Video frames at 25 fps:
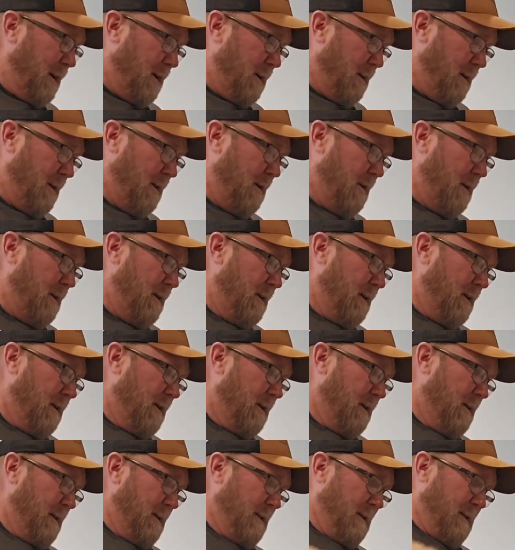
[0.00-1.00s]
there
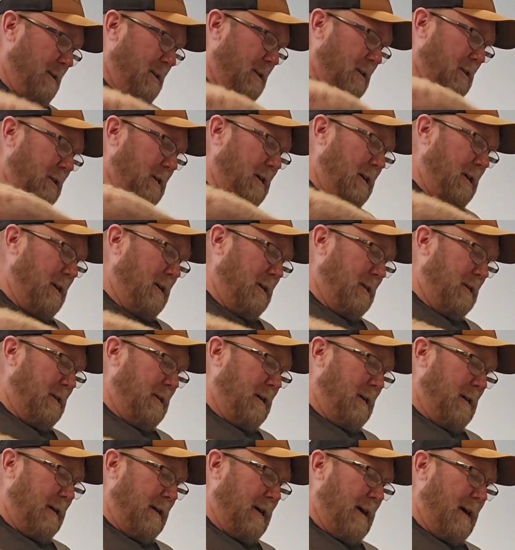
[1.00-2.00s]
just
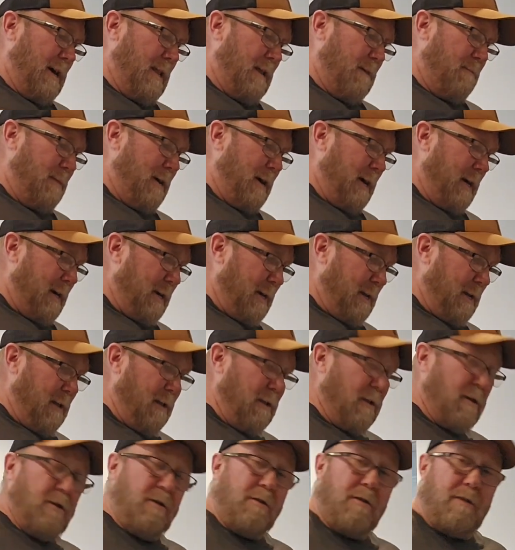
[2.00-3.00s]
to kind of make it
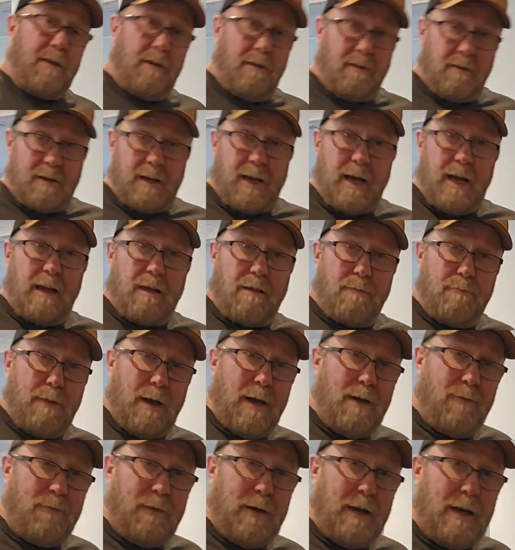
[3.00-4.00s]
still taste
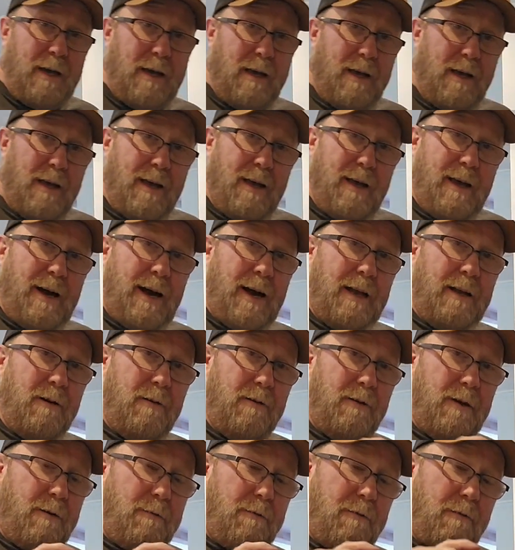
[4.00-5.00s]
beefy. I
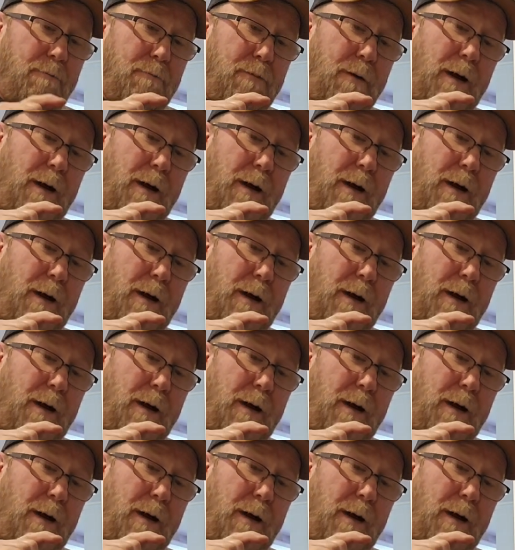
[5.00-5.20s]
know there was